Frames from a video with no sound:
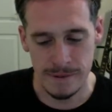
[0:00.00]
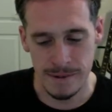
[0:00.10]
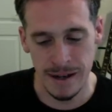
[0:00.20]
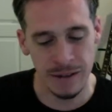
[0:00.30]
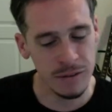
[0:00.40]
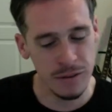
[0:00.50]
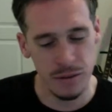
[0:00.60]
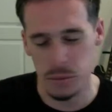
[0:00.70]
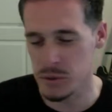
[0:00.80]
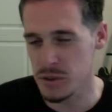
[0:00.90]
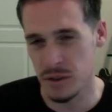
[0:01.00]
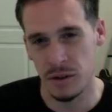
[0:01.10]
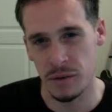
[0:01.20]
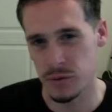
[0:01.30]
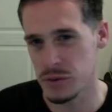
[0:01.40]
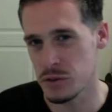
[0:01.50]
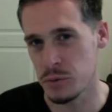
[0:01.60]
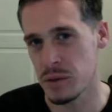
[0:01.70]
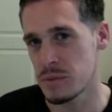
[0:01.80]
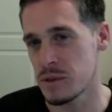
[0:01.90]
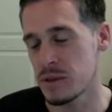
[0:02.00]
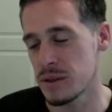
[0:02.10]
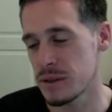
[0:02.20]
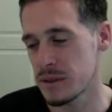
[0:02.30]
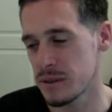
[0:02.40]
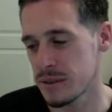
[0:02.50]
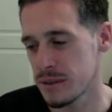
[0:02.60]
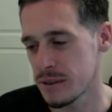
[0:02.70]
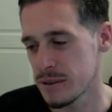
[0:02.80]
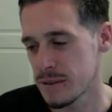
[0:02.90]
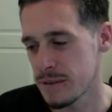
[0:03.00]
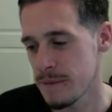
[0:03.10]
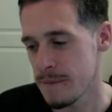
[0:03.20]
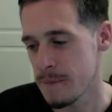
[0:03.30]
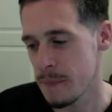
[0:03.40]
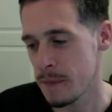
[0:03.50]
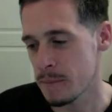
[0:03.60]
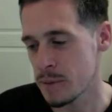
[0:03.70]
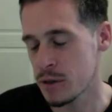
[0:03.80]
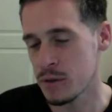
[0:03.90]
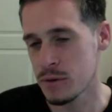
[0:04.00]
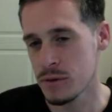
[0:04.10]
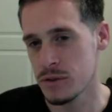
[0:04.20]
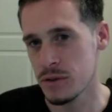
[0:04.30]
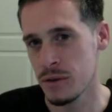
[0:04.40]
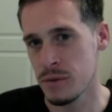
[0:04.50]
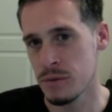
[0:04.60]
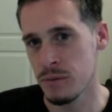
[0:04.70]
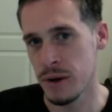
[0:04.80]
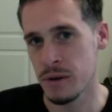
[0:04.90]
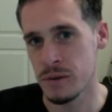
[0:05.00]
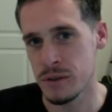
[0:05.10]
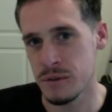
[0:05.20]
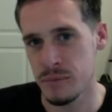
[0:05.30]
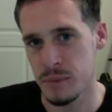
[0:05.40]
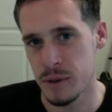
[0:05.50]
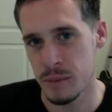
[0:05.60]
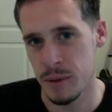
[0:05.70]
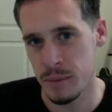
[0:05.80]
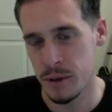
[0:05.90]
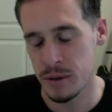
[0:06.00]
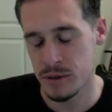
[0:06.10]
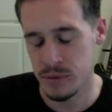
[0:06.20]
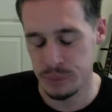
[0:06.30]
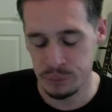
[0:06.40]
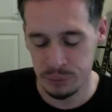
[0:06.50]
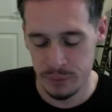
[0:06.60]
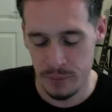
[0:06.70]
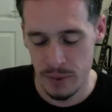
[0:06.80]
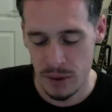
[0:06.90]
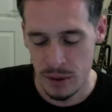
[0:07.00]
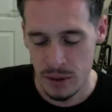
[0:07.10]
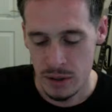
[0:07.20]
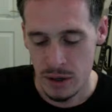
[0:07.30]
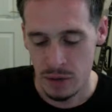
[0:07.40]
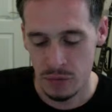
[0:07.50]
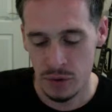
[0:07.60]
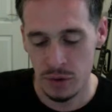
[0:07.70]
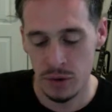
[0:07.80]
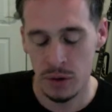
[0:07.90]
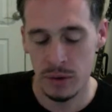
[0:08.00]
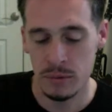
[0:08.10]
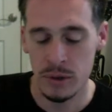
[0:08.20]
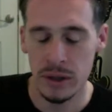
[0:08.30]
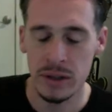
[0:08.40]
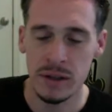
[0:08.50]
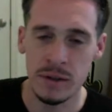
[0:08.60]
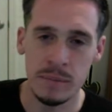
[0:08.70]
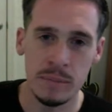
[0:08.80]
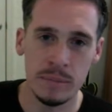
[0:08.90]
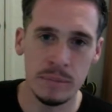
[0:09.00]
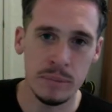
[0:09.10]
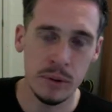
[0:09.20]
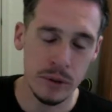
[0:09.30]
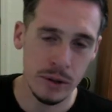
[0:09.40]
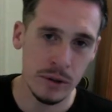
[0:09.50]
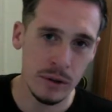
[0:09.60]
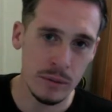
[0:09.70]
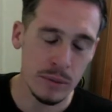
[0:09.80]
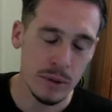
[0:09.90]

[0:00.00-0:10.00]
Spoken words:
I don't know, it wasn't enough to sway me. Like because of the rarity of BMM mods, I figured, all right, well, I could get a Billy Club,